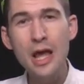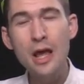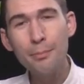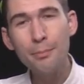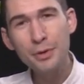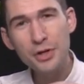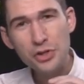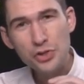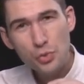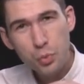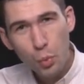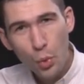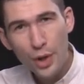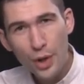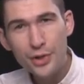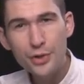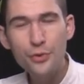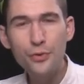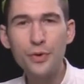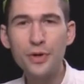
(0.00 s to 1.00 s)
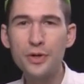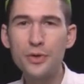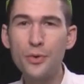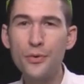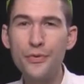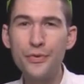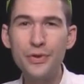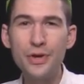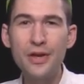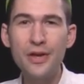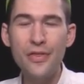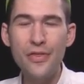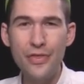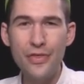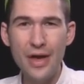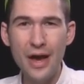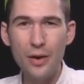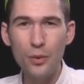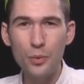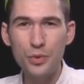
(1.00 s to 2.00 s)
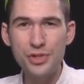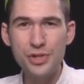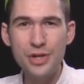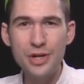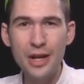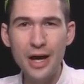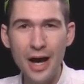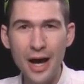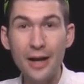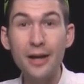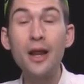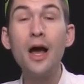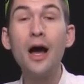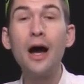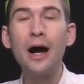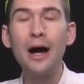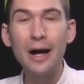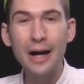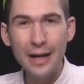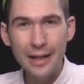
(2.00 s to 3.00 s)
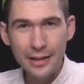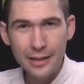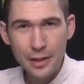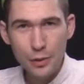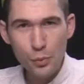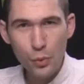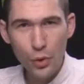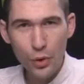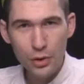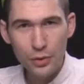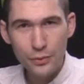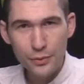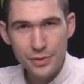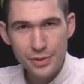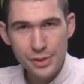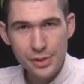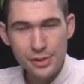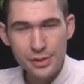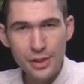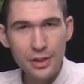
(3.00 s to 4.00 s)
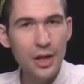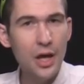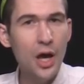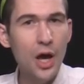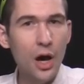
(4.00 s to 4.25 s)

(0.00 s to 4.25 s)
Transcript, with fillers: but it's one critical thing that was not. Highly water resistant.